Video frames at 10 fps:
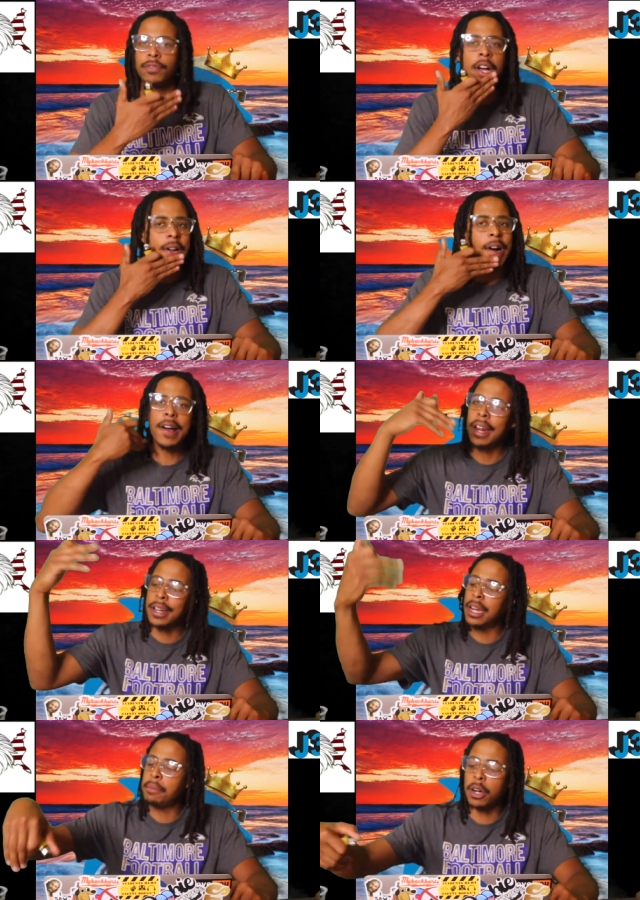Fuck all
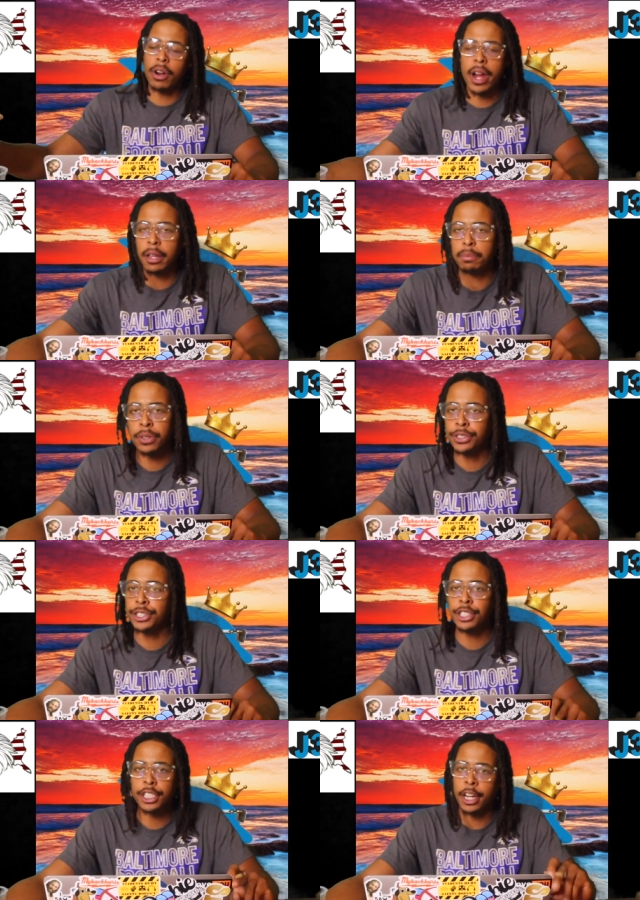that Democratic
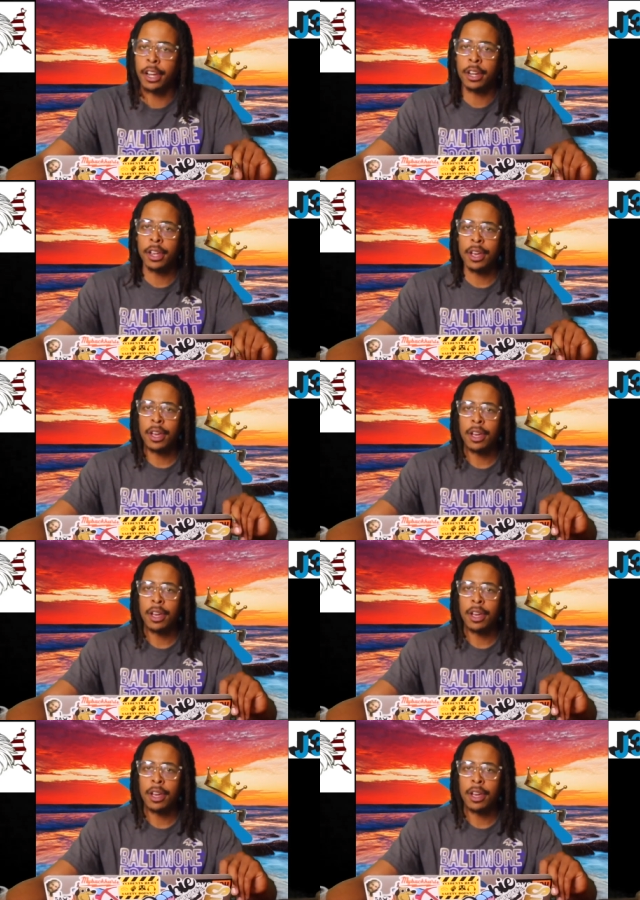pussy shit.